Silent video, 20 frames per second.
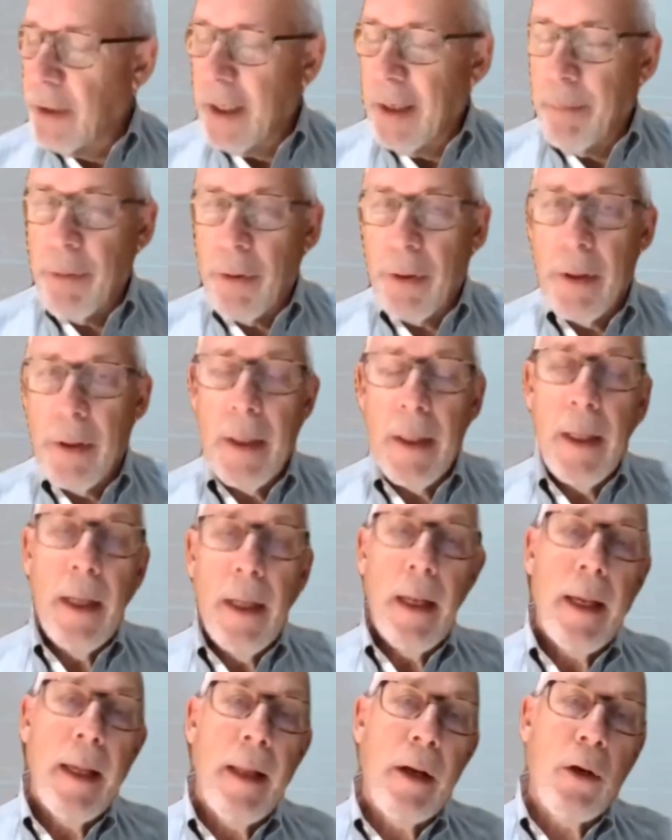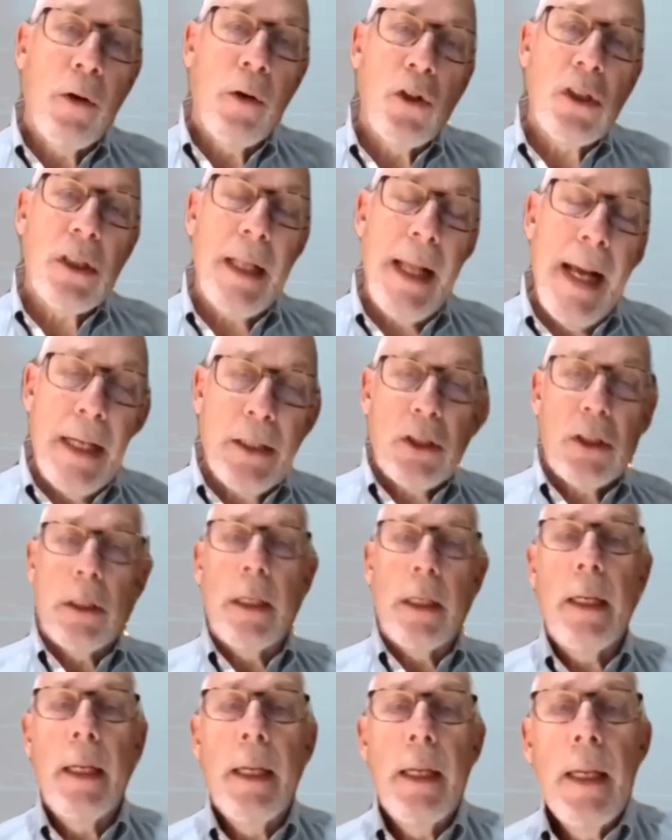labor. And of course,
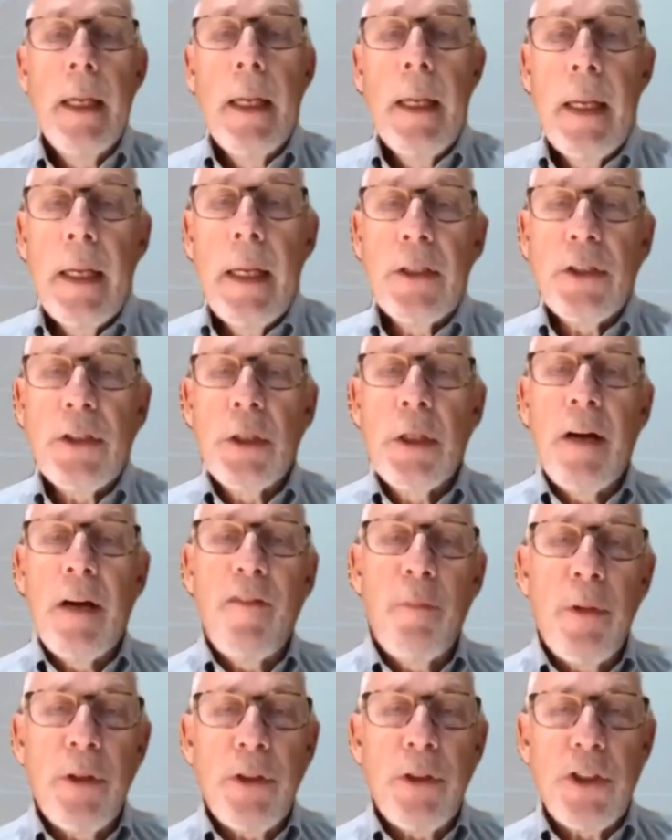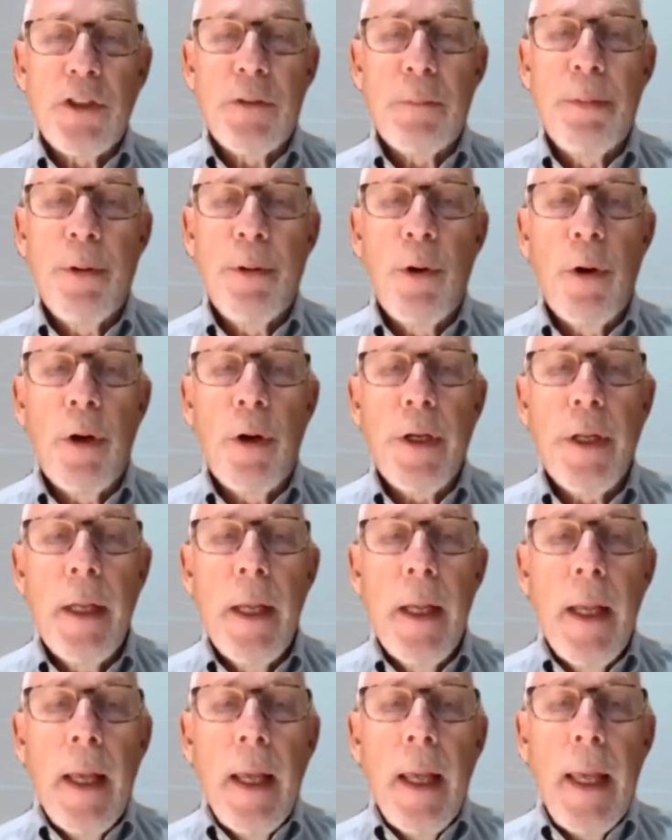lastly, is government support.
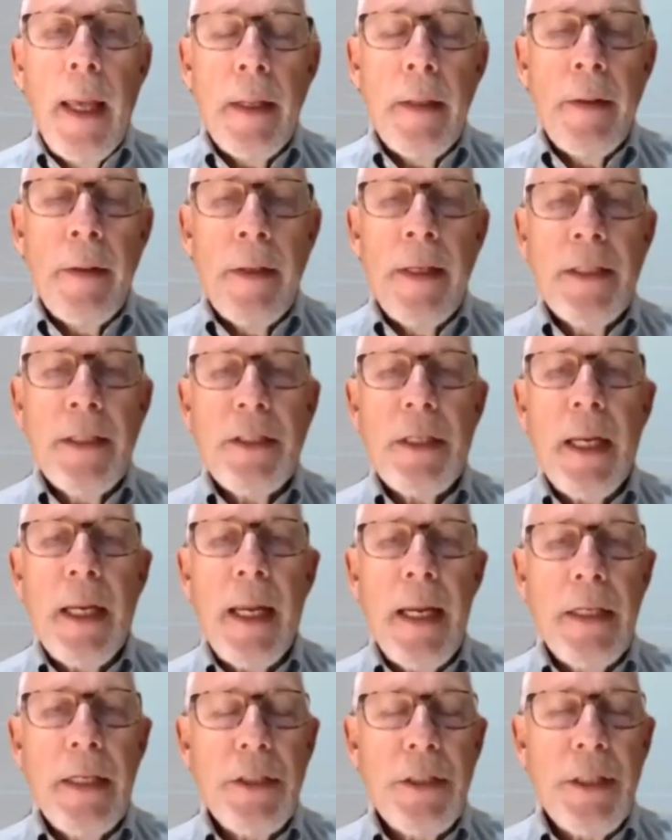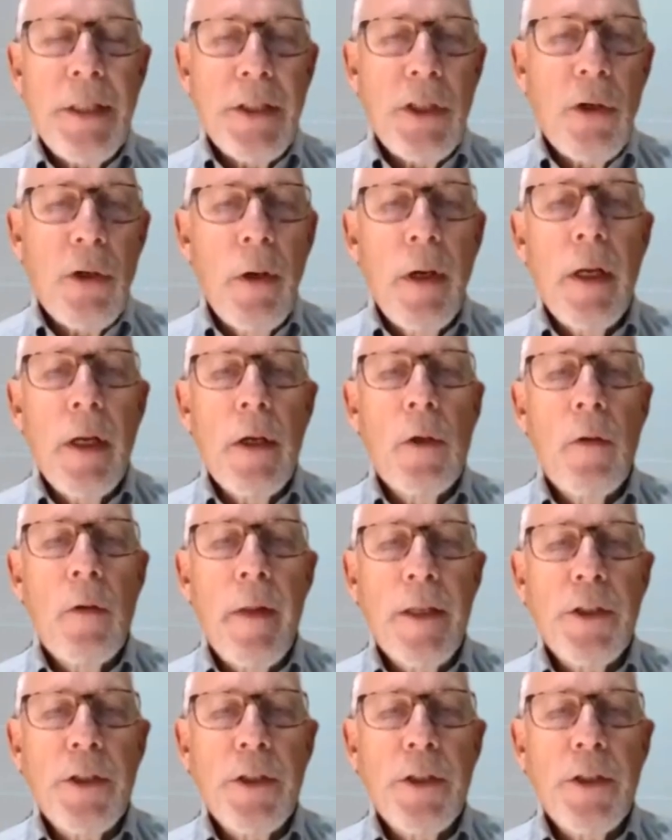And in this case, it's critical